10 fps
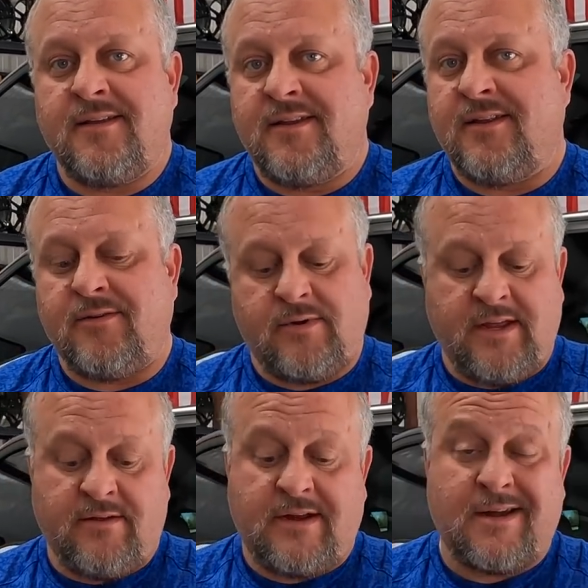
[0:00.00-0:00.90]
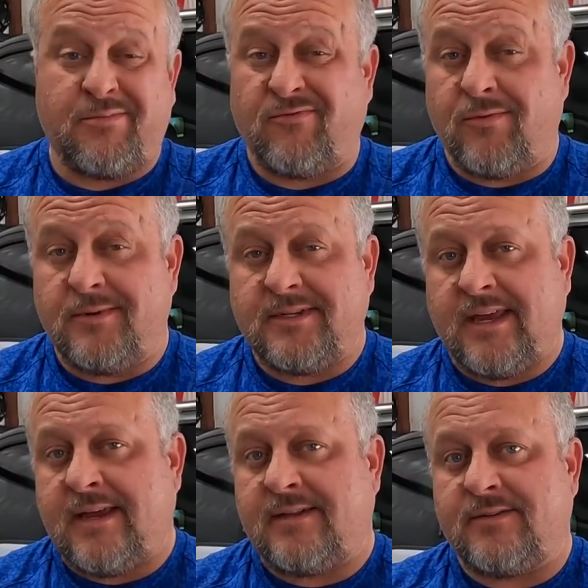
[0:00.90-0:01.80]
you know, either high performance
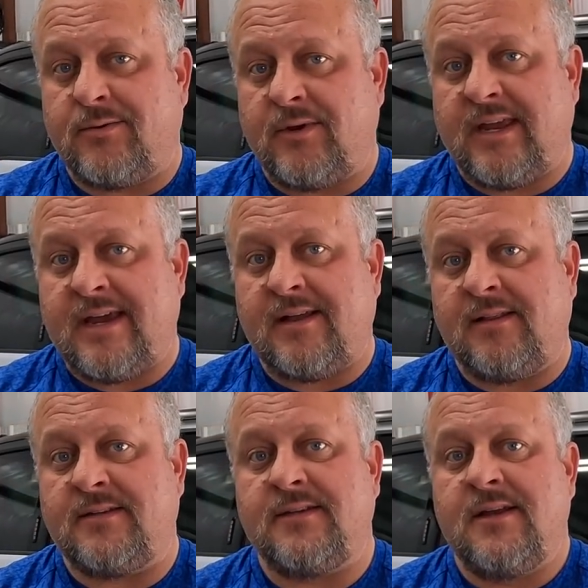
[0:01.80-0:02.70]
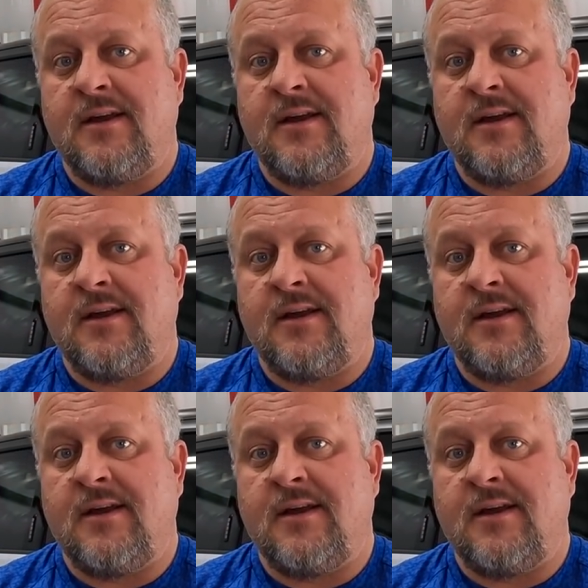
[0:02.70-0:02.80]
cats or catless